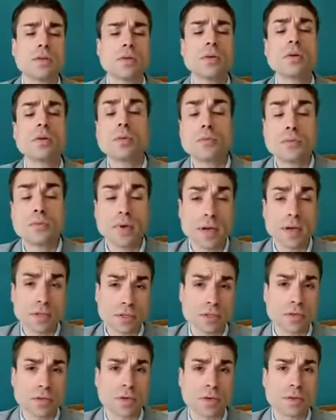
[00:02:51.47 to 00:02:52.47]
Good
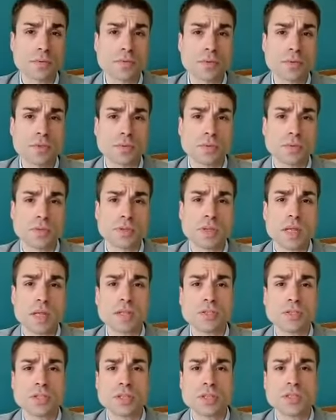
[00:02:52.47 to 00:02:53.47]
old-fashioned artificial
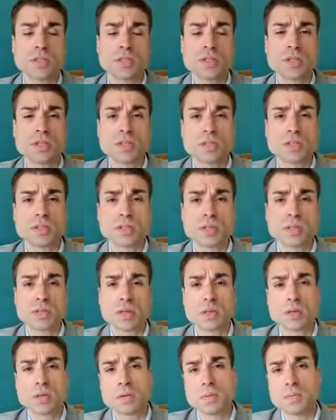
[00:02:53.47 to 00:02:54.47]
intelligence is
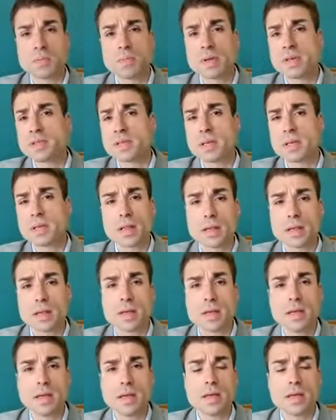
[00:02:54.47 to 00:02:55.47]
basically